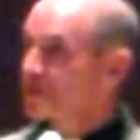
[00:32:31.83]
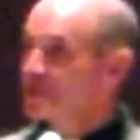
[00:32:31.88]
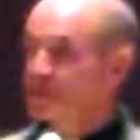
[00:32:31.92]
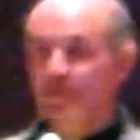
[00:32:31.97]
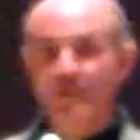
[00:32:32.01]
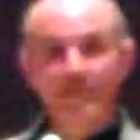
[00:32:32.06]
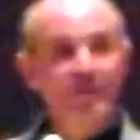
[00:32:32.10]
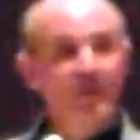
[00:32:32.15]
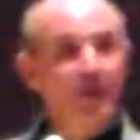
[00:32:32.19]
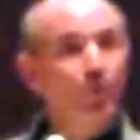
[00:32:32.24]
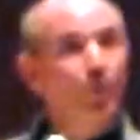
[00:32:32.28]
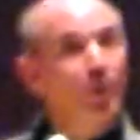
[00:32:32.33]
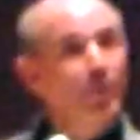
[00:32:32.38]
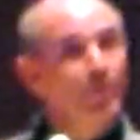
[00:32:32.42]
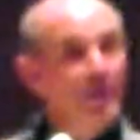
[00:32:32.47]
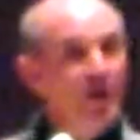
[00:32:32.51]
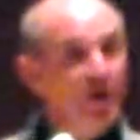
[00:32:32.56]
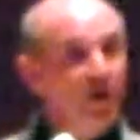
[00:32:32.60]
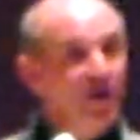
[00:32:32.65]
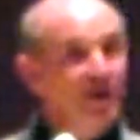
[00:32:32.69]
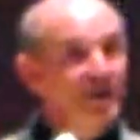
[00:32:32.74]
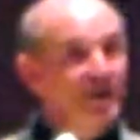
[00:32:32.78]
Some of them were
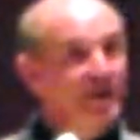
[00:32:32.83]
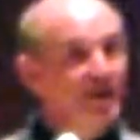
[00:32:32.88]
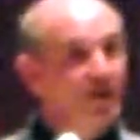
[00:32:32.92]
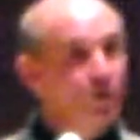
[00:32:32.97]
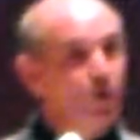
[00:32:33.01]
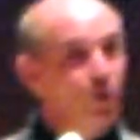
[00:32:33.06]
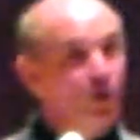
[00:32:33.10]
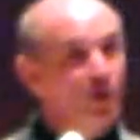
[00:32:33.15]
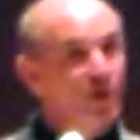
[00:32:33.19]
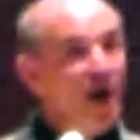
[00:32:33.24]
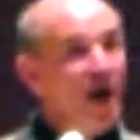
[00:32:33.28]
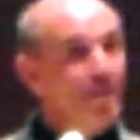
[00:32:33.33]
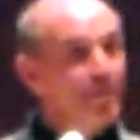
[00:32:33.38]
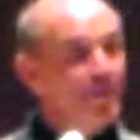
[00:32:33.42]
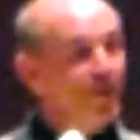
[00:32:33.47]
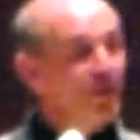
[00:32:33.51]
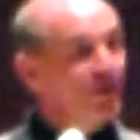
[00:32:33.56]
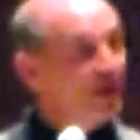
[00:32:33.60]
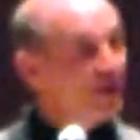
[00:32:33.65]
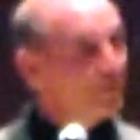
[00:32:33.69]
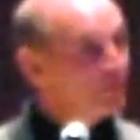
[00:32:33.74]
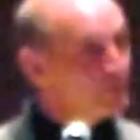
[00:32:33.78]
married and were not
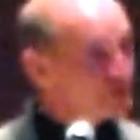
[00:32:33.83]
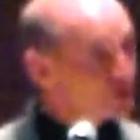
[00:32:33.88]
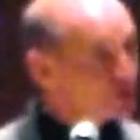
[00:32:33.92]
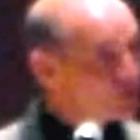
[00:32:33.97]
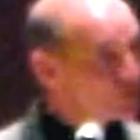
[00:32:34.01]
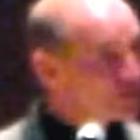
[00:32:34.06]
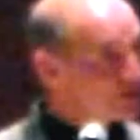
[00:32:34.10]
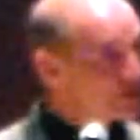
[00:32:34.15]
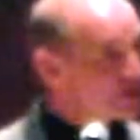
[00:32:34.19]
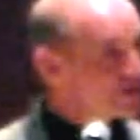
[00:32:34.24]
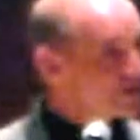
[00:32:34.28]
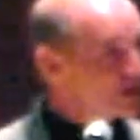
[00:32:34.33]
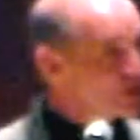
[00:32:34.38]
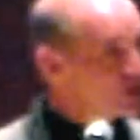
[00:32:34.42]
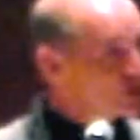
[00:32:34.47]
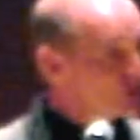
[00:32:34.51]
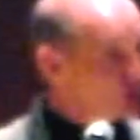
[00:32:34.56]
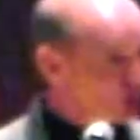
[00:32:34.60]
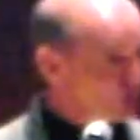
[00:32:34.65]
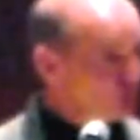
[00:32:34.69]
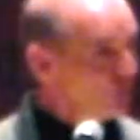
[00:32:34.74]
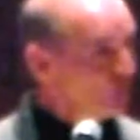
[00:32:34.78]
married, and mistresses and
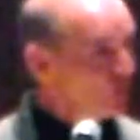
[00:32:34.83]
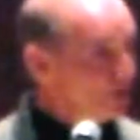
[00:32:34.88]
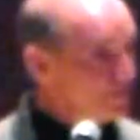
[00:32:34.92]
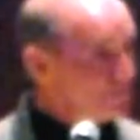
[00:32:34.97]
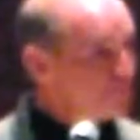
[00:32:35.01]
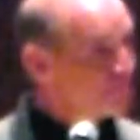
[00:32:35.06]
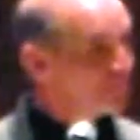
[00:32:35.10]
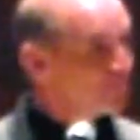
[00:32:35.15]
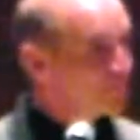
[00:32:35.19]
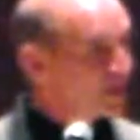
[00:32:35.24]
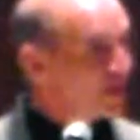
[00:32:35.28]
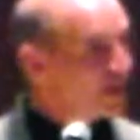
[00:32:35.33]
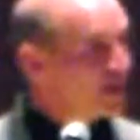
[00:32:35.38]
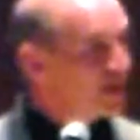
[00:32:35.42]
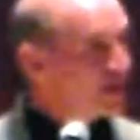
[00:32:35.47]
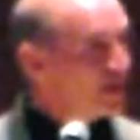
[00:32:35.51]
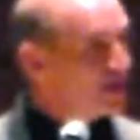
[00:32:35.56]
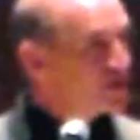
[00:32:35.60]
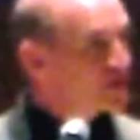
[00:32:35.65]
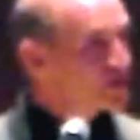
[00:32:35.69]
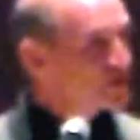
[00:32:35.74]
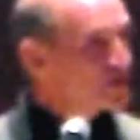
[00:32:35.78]
children.
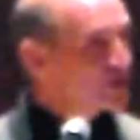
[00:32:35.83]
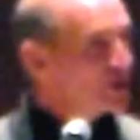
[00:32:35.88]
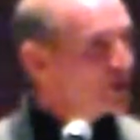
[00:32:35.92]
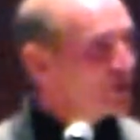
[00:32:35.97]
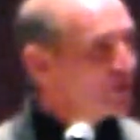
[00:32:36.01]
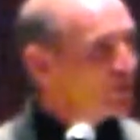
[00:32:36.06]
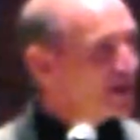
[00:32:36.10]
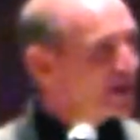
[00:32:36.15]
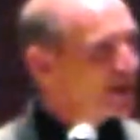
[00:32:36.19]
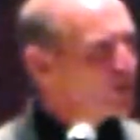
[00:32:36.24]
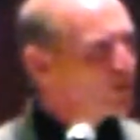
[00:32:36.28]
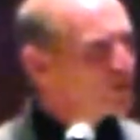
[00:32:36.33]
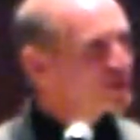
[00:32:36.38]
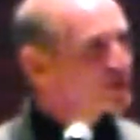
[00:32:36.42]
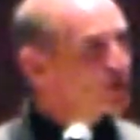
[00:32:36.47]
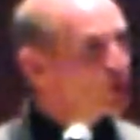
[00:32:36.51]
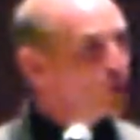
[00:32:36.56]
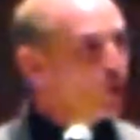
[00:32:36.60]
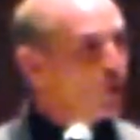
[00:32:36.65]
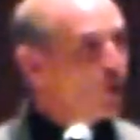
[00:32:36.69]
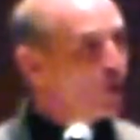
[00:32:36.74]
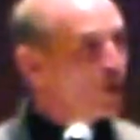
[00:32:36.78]
So he
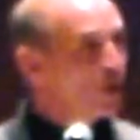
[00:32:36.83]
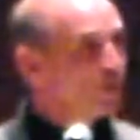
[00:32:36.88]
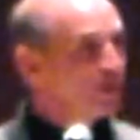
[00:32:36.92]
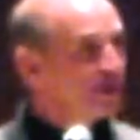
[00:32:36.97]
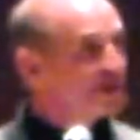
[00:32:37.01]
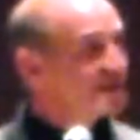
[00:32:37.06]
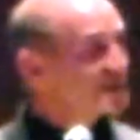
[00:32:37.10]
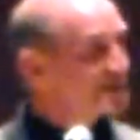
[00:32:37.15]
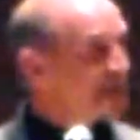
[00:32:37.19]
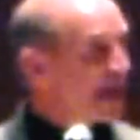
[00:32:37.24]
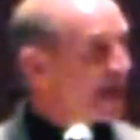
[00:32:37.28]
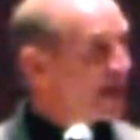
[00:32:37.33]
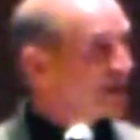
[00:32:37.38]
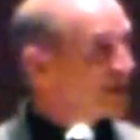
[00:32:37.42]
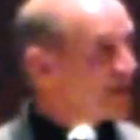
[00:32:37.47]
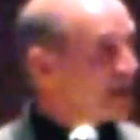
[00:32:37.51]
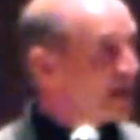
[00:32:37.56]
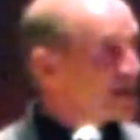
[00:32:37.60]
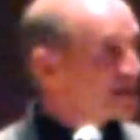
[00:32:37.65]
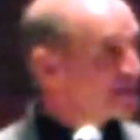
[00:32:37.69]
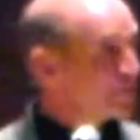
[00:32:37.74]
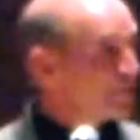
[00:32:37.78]
was horribly
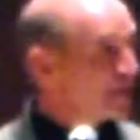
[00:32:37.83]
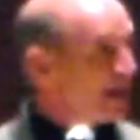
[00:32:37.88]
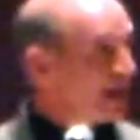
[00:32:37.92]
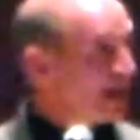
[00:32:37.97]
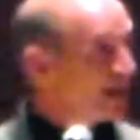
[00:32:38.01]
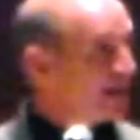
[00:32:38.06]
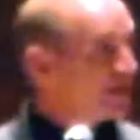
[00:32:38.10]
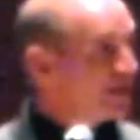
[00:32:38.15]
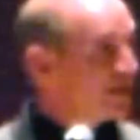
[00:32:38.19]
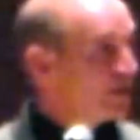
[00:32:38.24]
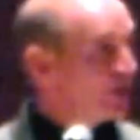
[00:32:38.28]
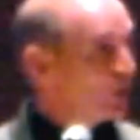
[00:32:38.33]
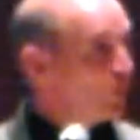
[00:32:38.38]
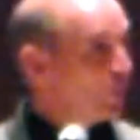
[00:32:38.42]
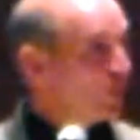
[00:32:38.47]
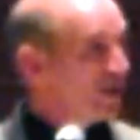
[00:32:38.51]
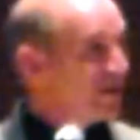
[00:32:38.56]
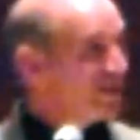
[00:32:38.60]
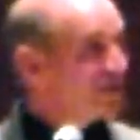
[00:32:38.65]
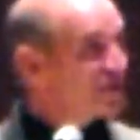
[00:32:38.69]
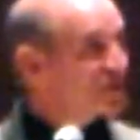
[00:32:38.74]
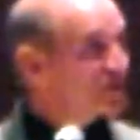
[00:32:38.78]
scandalized by
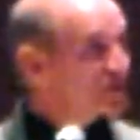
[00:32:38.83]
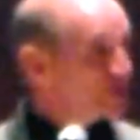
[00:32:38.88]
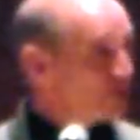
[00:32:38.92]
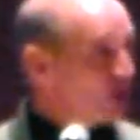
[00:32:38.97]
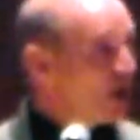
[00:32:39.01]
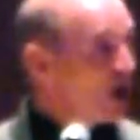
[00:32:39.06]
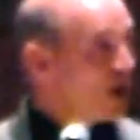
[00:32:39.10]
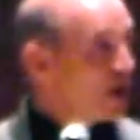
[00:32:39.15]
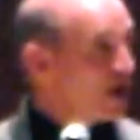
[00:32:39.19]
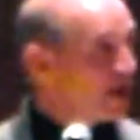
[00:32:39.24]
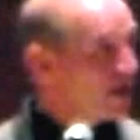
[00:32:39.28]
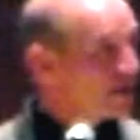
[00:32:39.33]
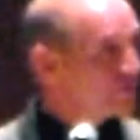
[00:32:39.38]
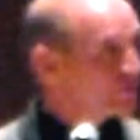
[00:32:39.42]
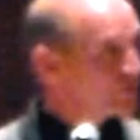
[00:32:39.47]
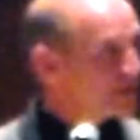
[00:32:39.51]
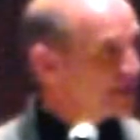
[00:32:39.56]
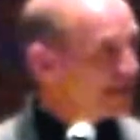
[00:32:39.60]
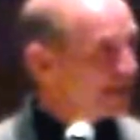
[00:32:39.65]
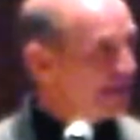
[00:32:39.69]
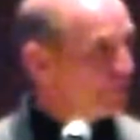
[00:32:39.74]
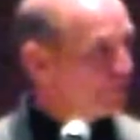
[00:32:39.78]
what he saw
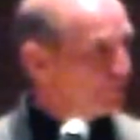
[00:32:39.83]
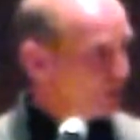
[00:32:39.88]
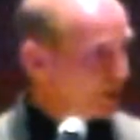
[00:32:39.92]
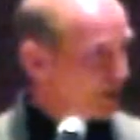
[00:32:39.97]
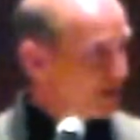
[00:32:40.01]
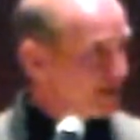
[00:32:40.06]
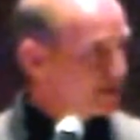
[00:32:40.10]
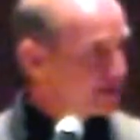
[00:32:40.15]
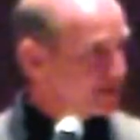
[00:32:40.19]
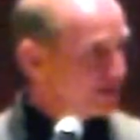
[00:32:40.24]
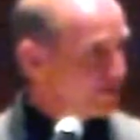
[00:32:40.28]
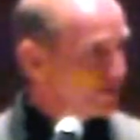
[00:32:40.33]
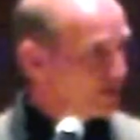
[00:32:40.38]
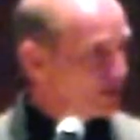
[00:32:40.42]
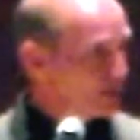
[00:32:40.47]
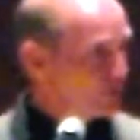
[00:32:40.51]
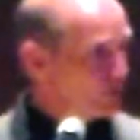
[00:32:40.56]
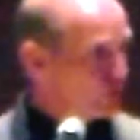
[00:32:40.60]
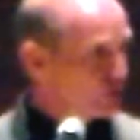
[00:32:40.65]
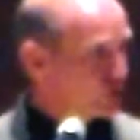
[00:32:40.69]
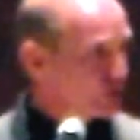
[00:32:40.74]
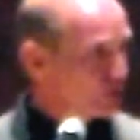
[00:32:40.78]
taking place in the
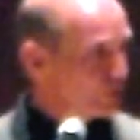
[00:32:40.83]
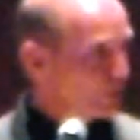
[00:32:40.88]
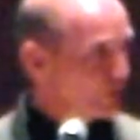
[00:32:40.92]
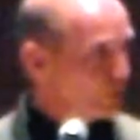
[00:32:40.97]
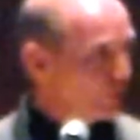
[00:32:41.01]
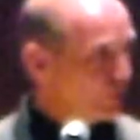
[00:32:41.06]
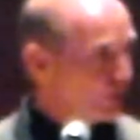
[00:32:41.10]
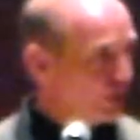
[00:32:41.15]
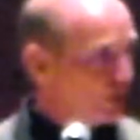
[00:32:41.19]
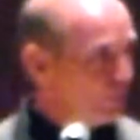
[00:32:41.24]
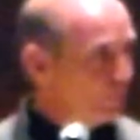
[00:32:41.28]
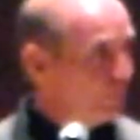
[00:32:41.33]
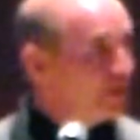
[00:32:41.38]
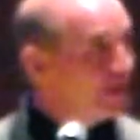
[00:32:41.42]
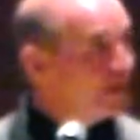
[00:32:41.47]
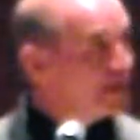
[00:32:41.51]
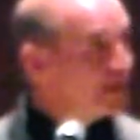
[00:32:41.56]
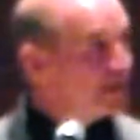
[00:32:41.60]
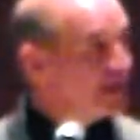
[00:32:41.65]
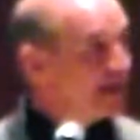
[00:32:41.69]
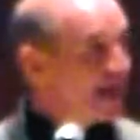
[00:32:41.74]
leadership in Rome.